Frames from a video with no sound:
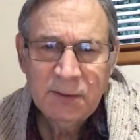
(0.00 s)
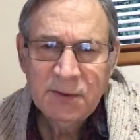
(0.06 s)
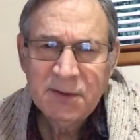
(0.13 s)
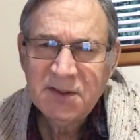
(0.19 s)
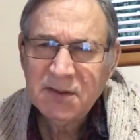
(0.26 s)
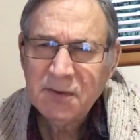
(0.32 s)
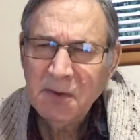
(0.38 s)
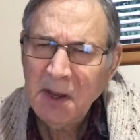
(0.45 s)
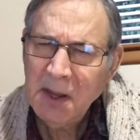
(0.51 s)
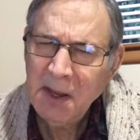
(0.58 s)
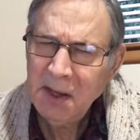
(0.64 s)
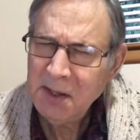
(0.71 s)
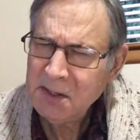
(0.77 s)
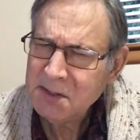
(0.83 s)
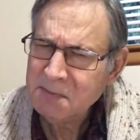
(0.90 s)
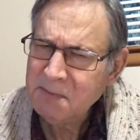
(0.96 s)

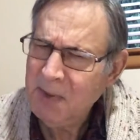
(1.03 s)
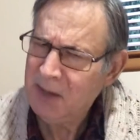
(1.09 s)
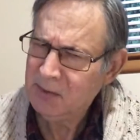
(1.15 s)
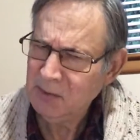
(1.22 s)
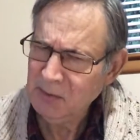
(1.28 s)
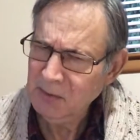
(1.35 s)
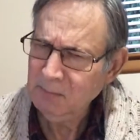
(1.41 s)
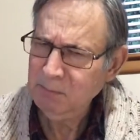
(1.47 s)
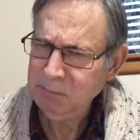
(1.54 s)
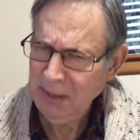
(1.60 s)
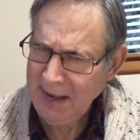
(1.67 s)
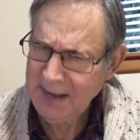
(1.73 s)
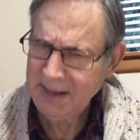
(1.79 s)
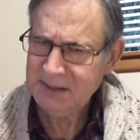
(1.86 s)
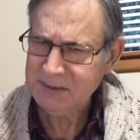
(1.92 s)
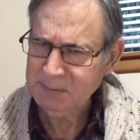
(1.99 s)
strange mental
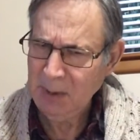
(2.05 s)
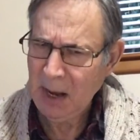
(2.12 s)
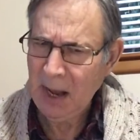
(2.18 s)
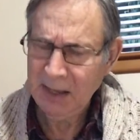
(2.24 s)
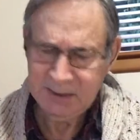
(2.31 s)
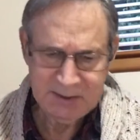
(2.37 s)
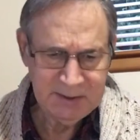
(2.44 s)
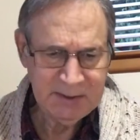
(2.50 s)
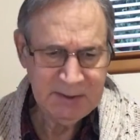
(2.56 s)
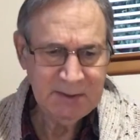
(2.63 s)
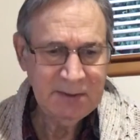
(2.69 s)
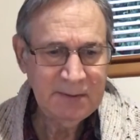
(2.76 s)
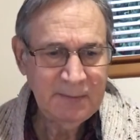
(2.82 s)
blank spots,